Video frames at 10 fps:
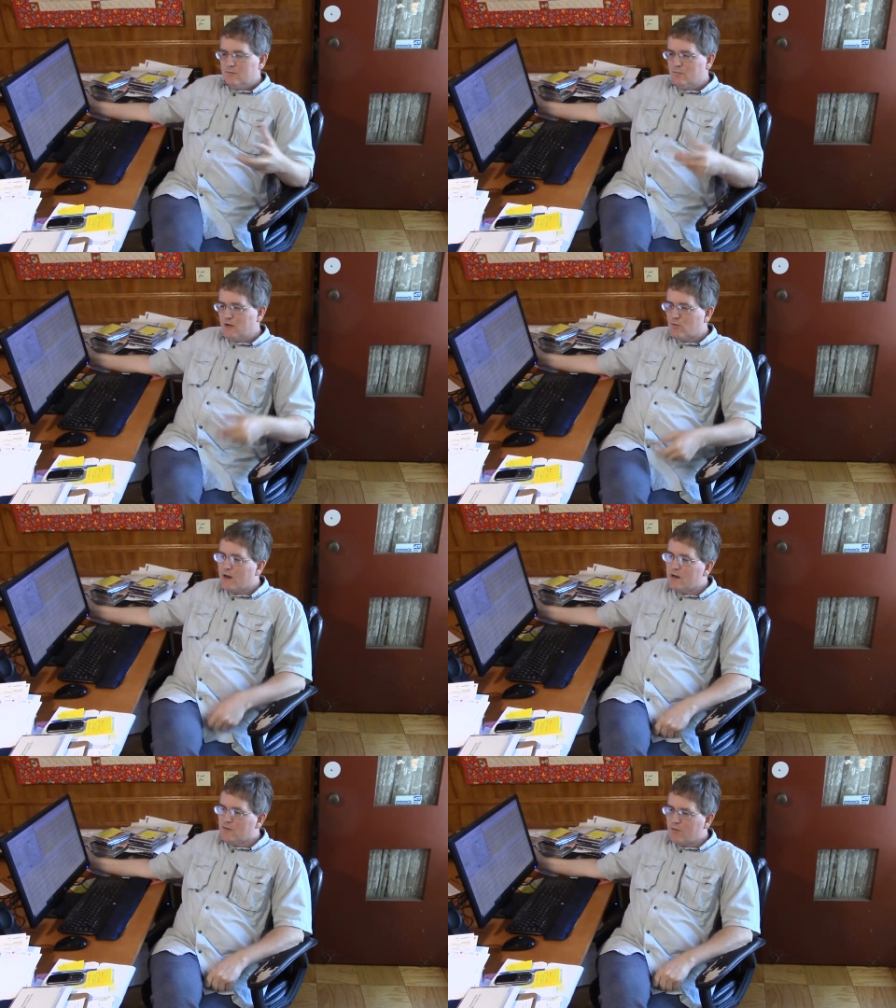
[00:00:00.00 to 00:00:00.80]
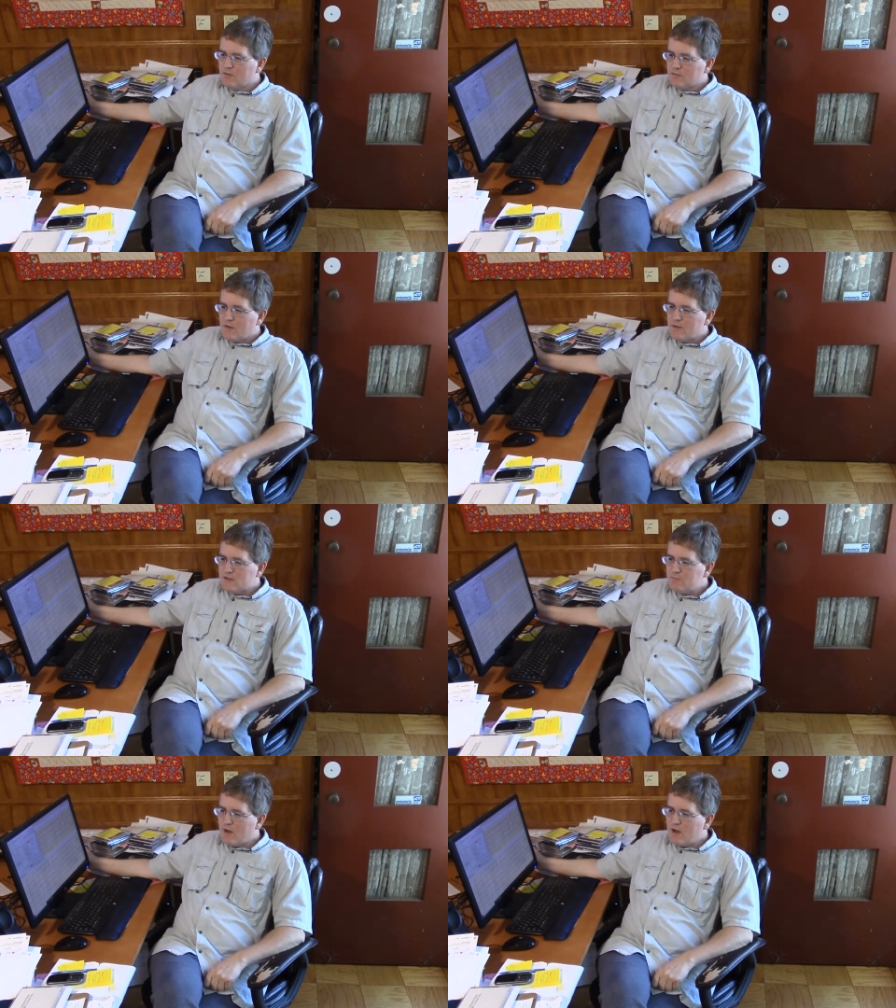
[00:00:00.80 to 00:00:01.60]
be creative on the
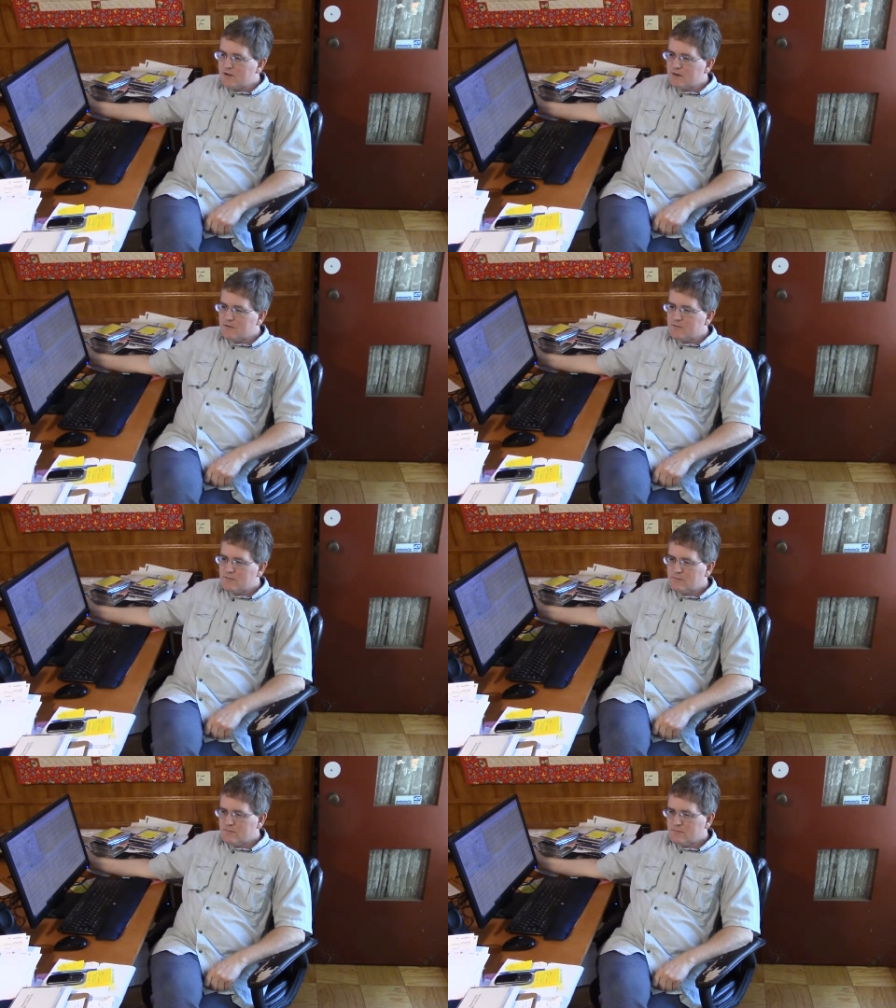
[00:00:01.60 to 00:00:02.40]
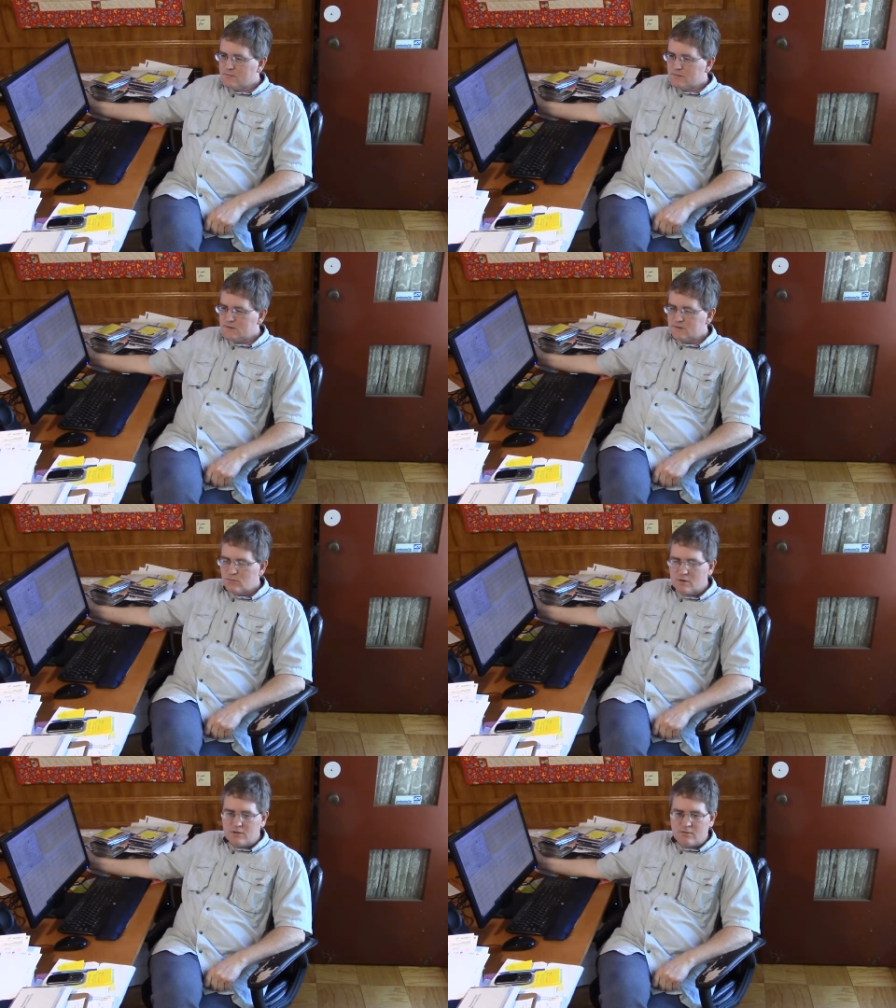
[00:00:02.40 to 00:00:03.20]
spot, and this is
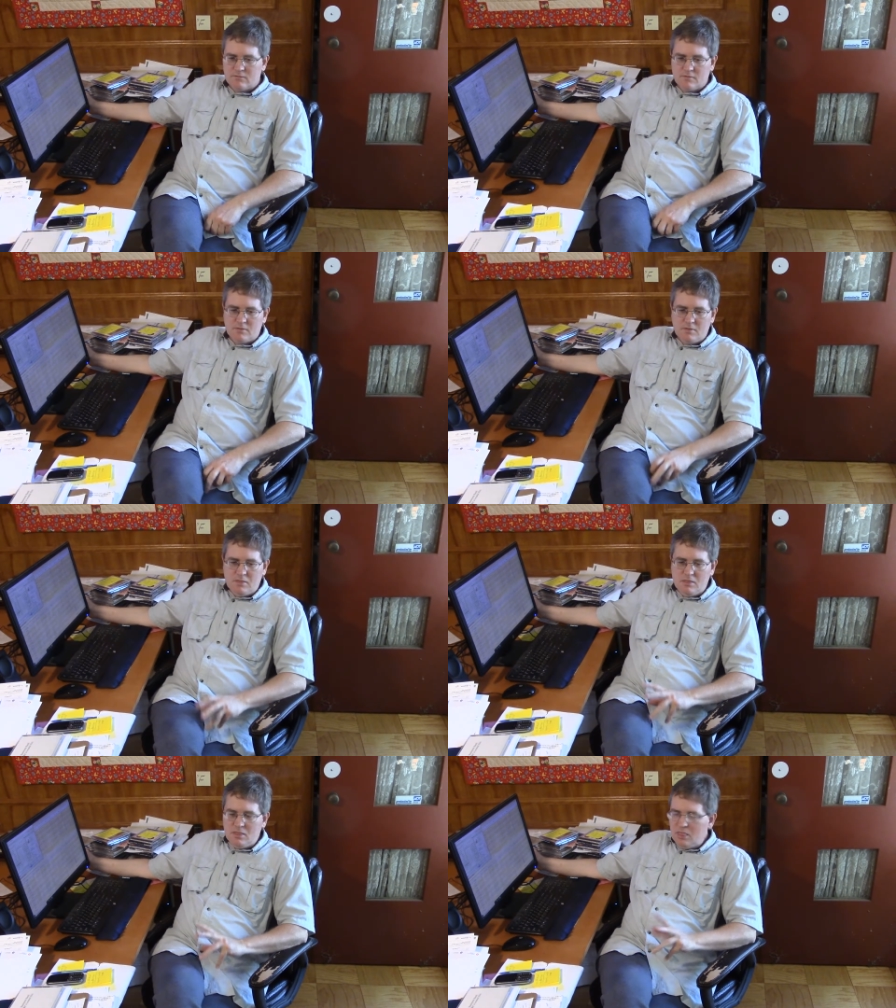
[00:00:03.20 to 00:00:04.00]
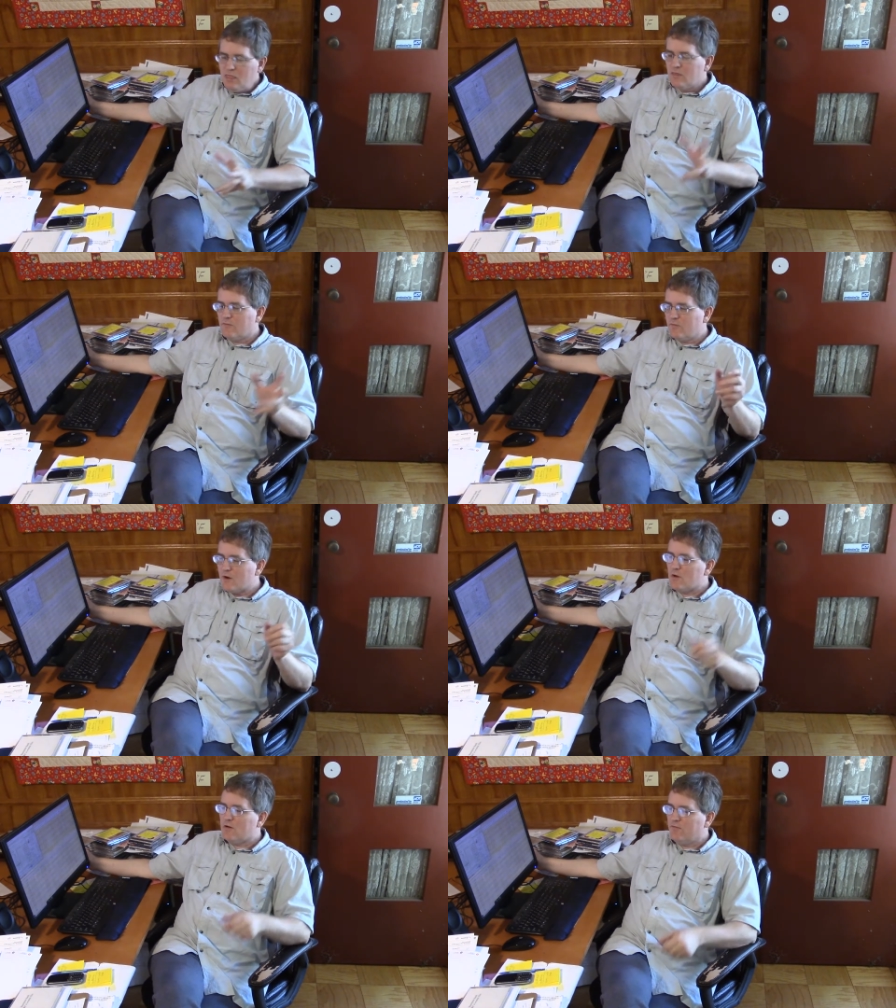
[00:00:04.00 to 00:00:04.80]
one of the
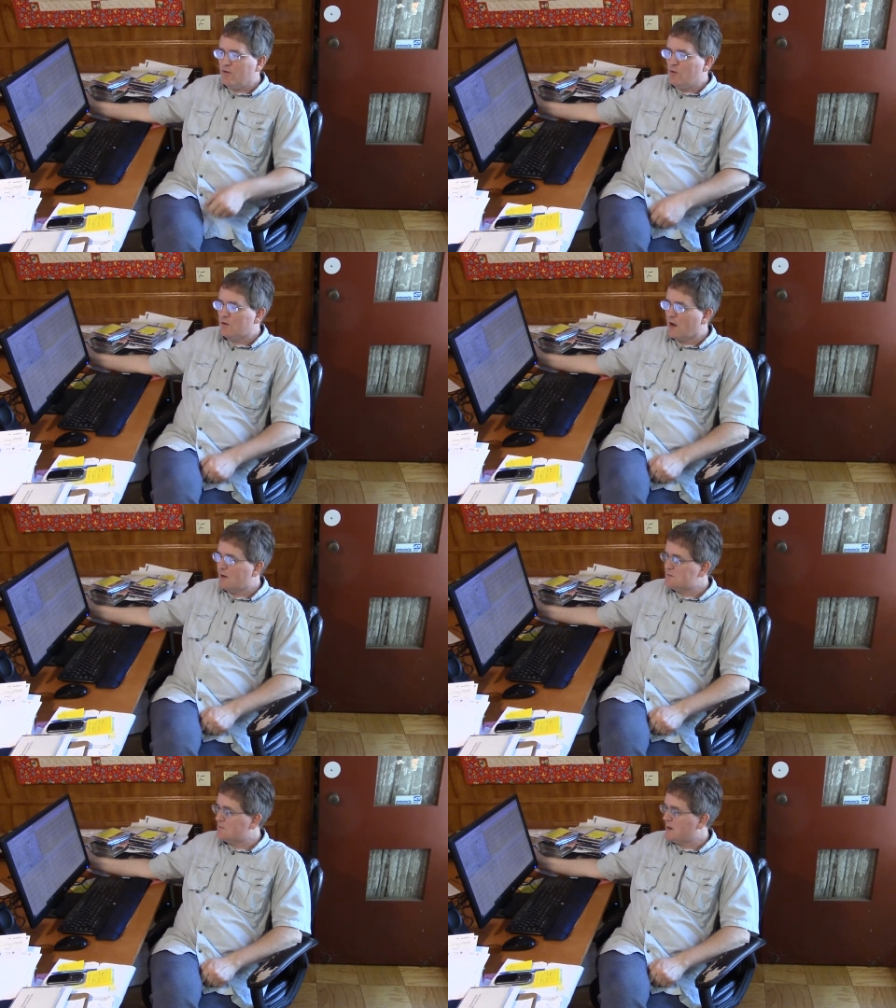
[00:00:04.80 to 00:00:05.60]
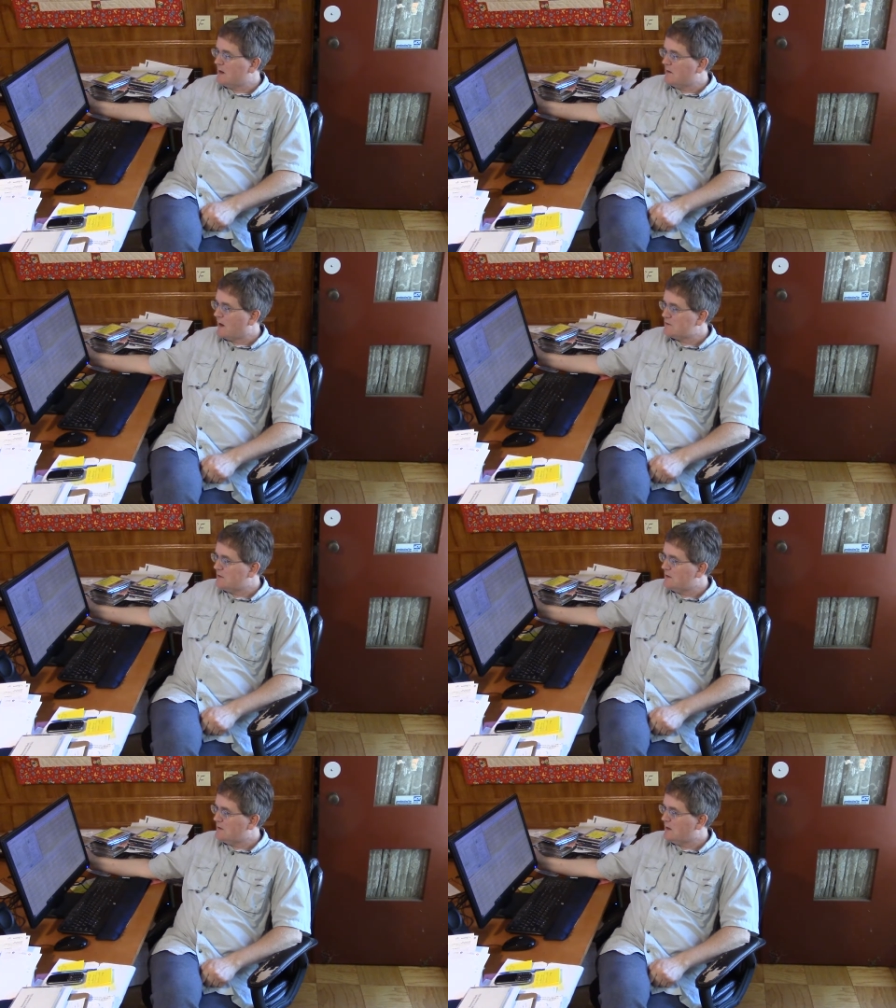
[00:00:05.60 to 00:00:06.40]
very few times when I
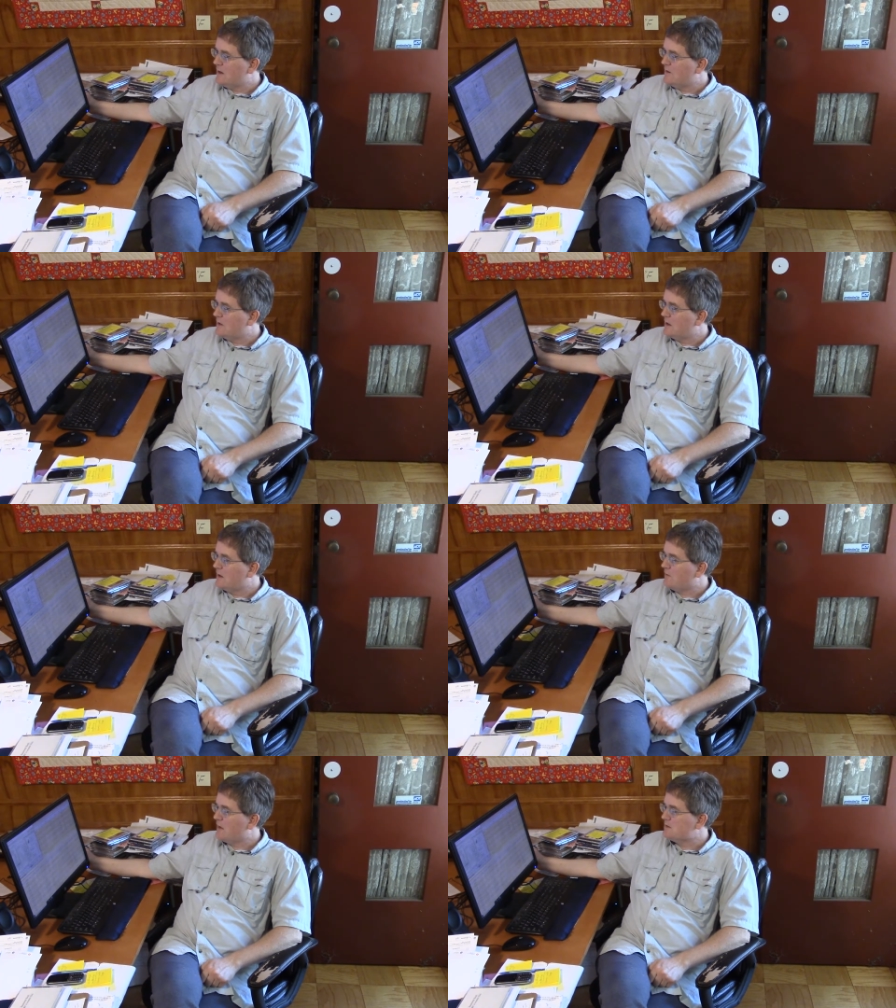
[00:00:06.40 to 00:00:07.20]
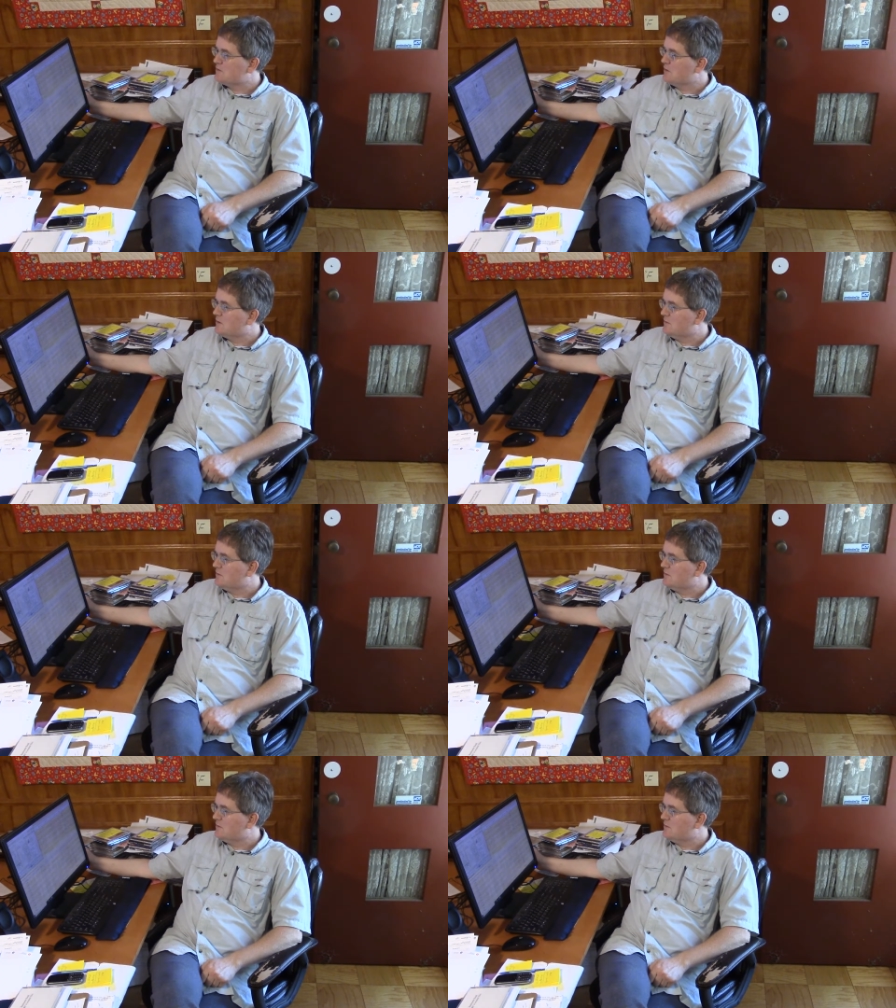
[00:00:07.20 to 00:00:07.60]
actually did anything of that sort.